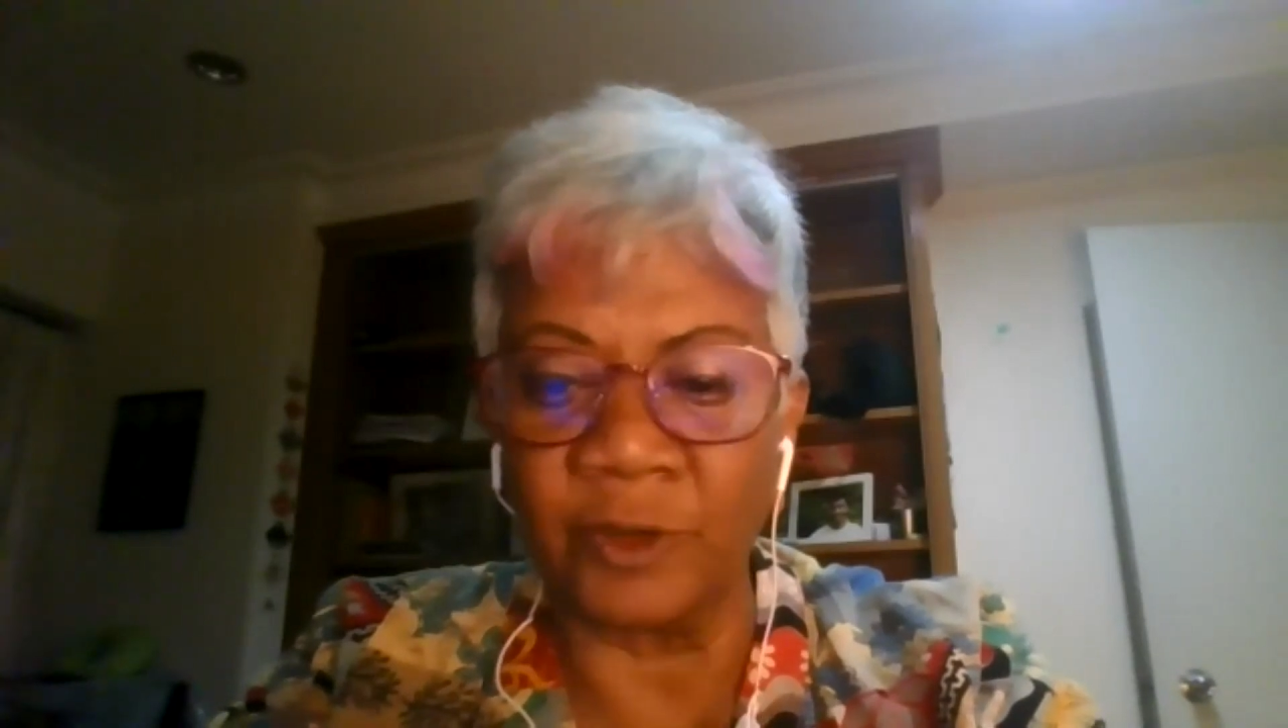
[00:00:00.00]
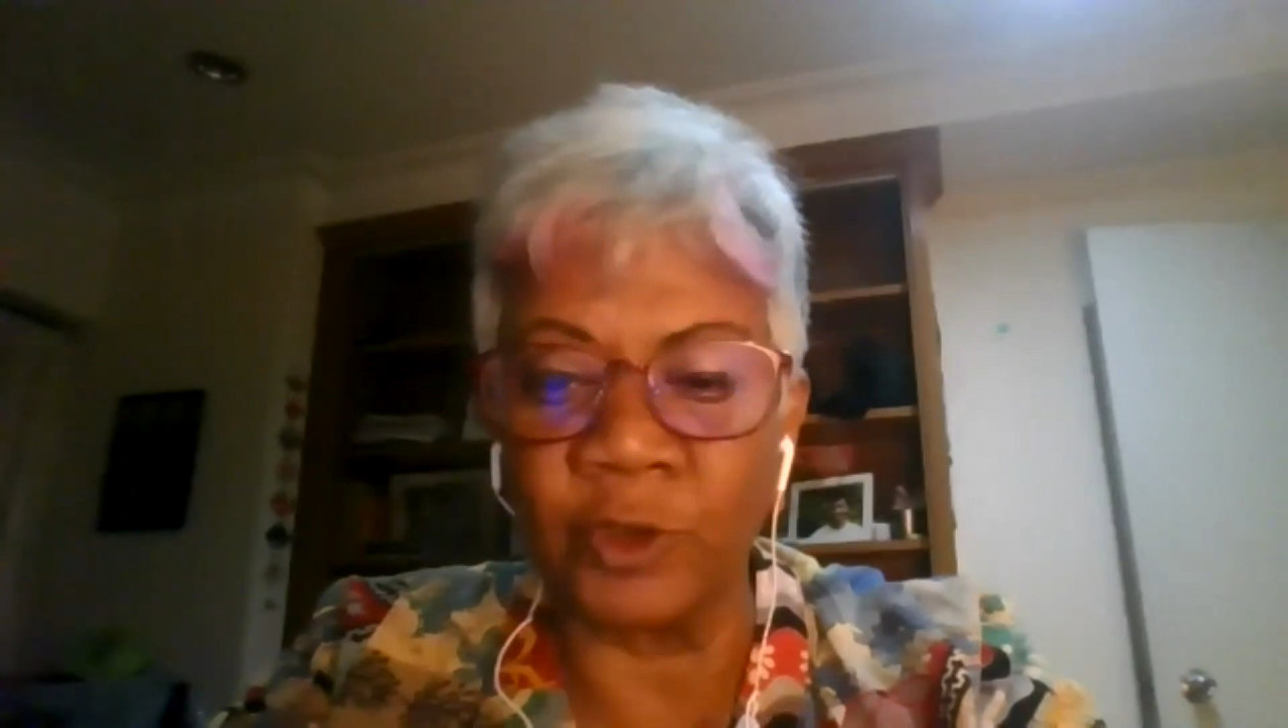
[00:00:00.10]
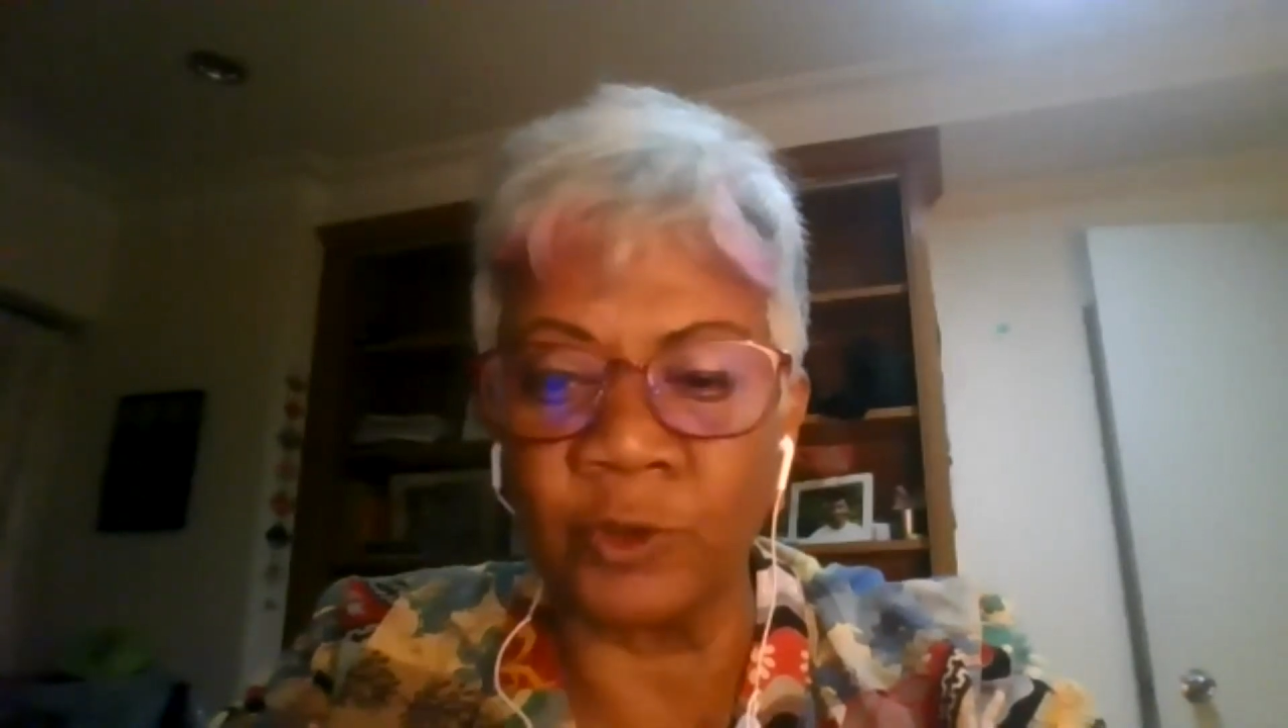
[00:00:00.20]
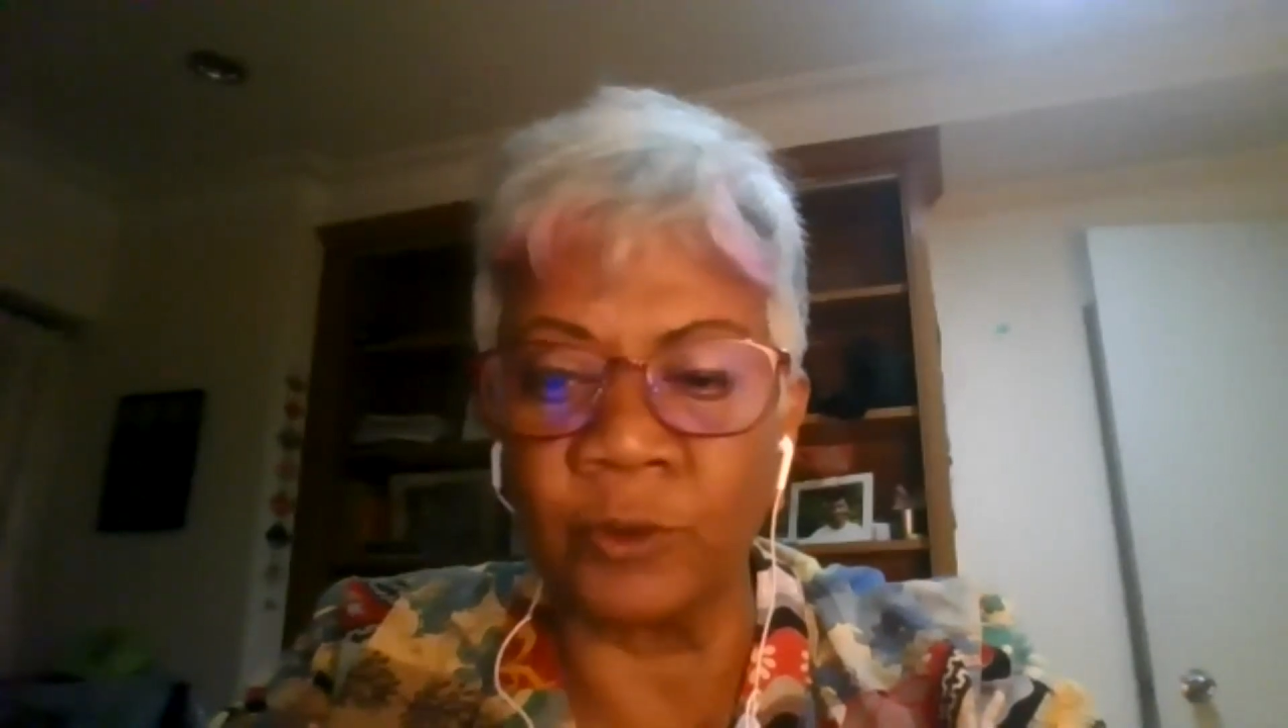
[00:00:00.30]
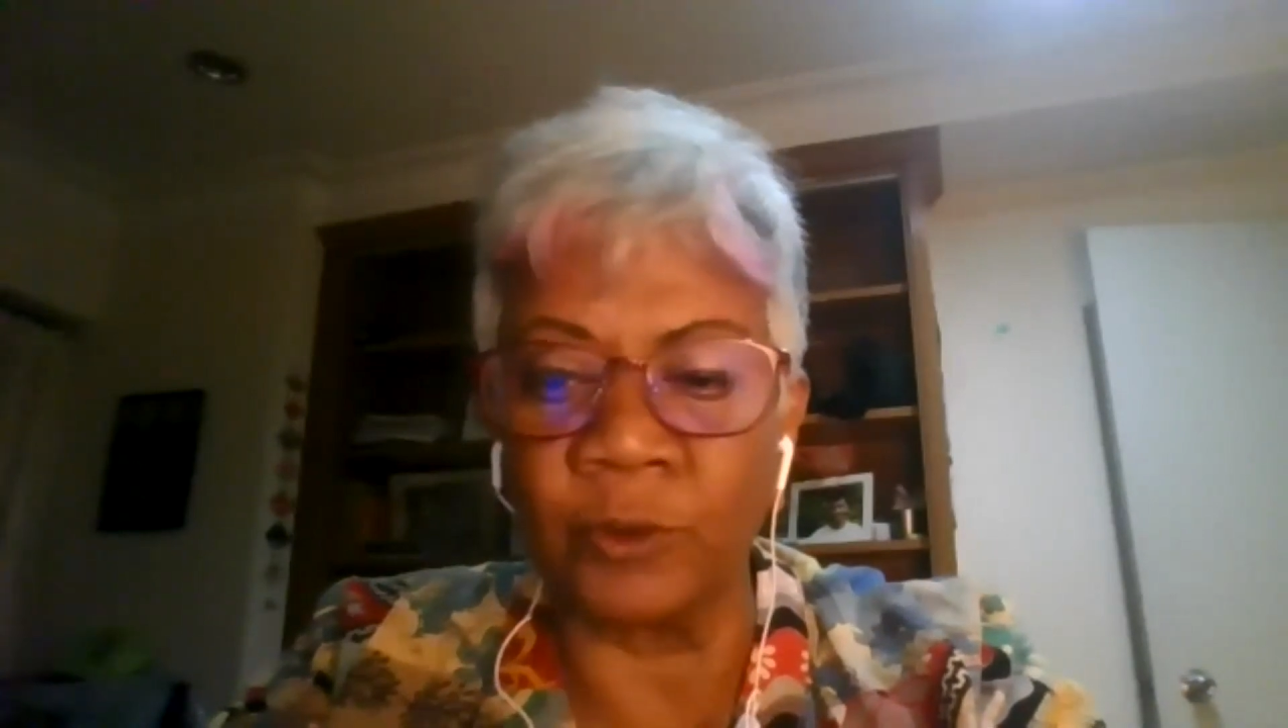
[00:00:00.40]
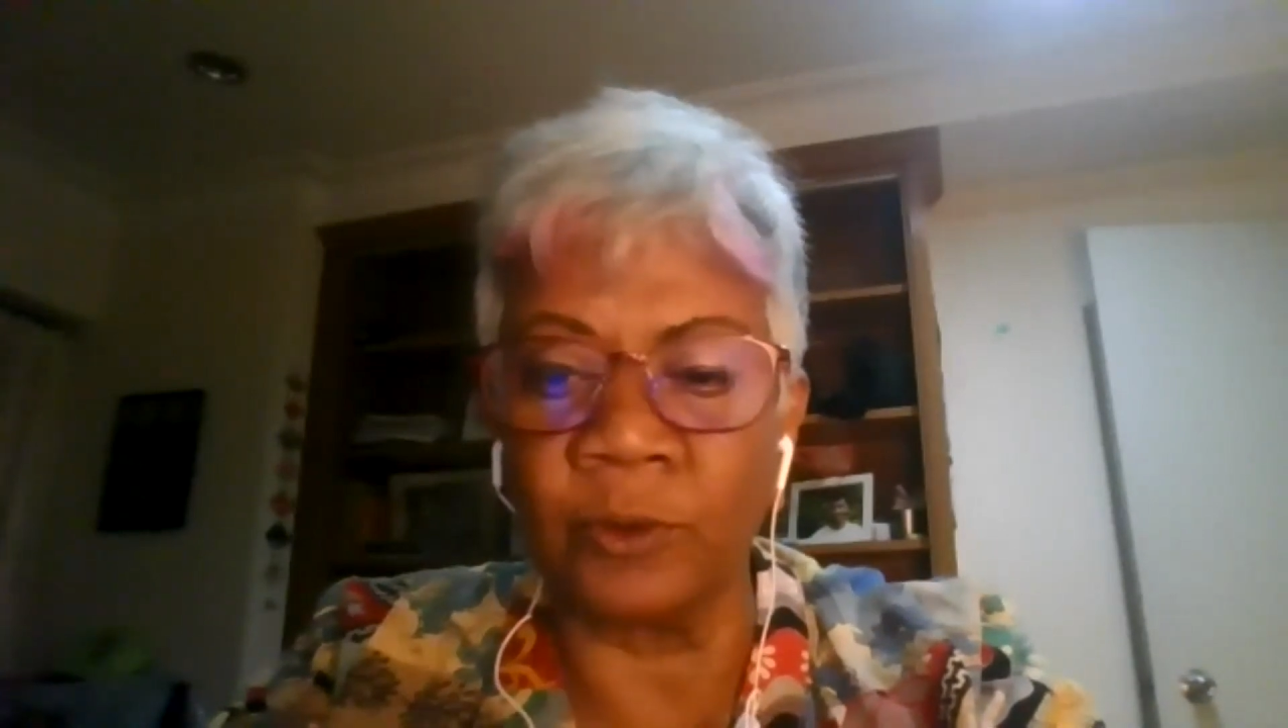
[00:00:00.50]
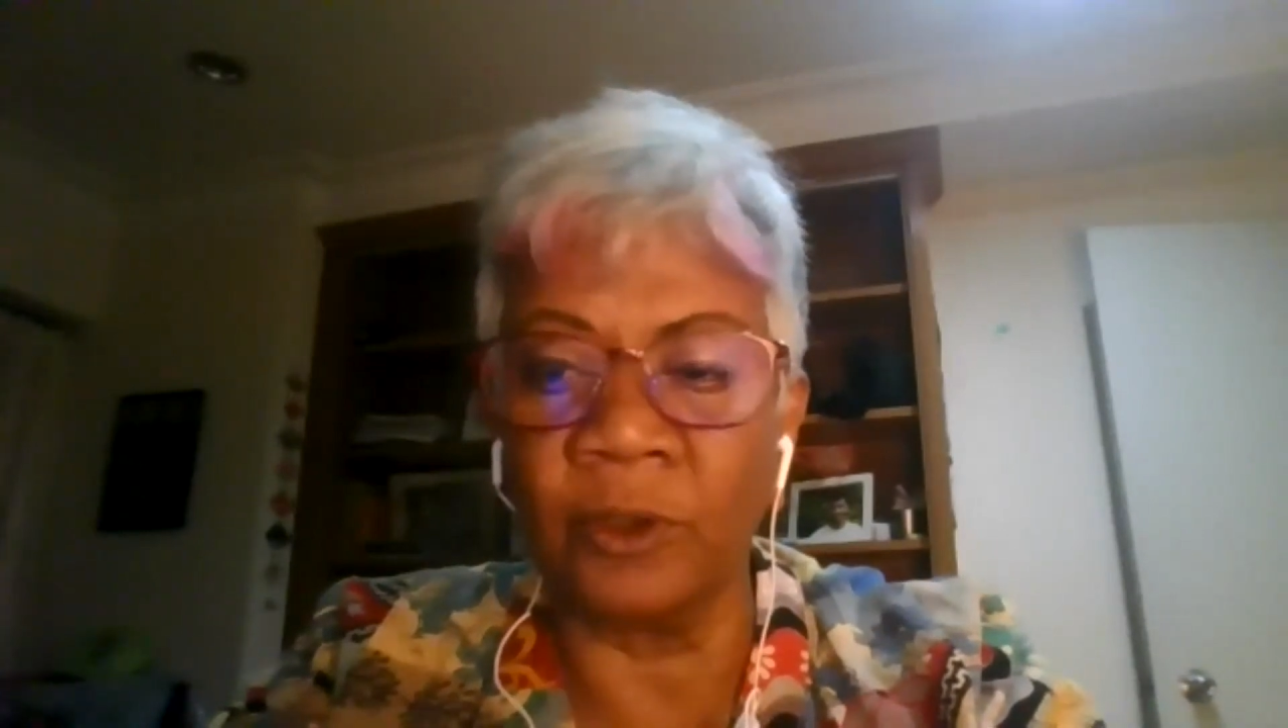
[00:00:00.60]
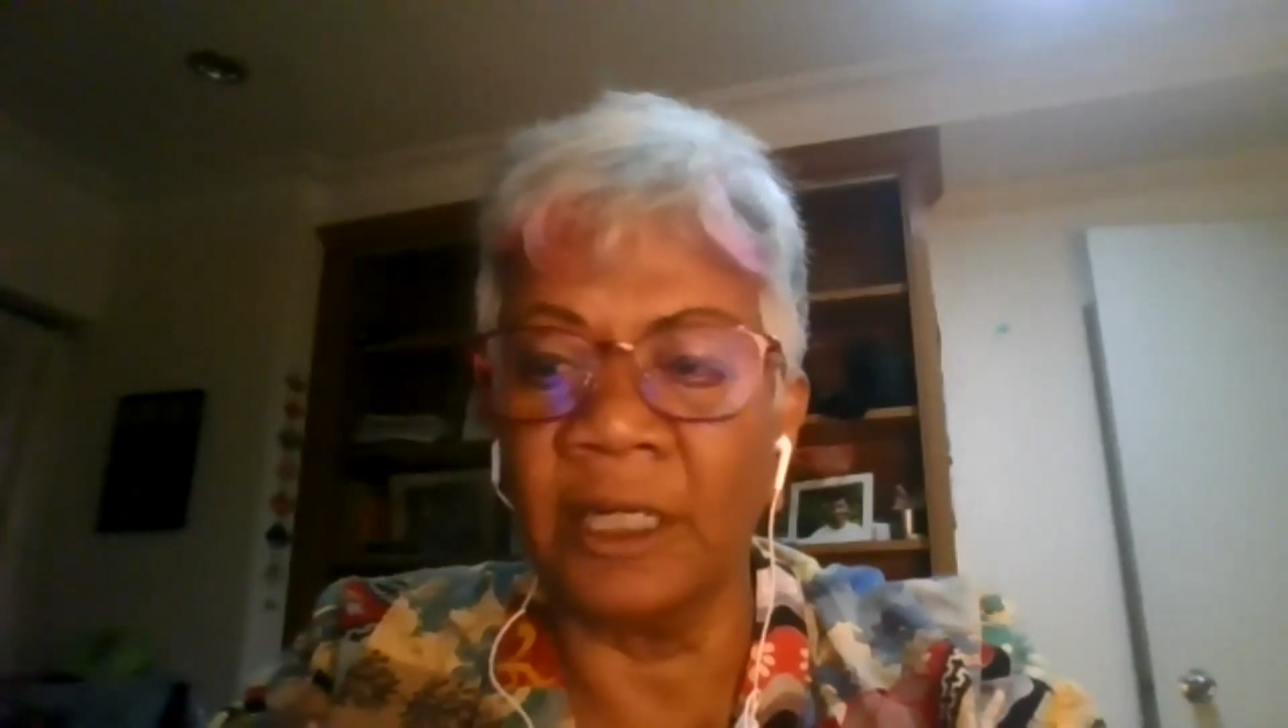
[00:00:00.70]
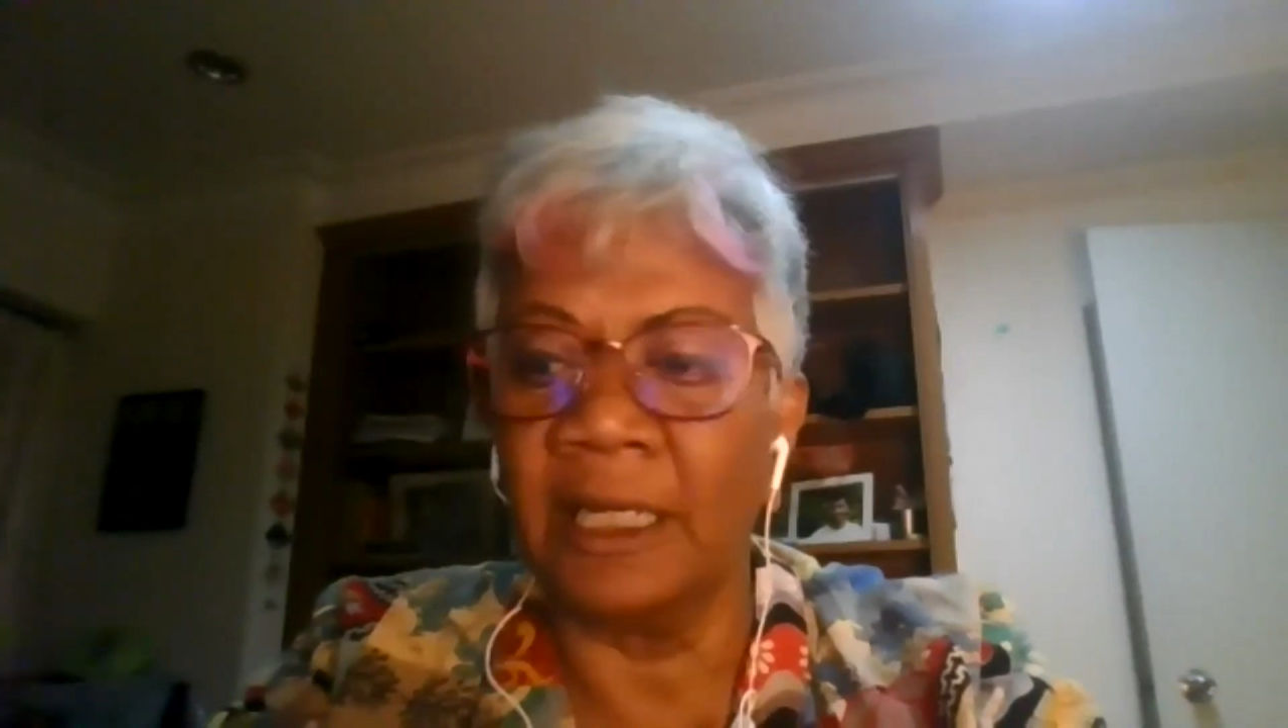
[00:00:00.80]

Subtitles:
do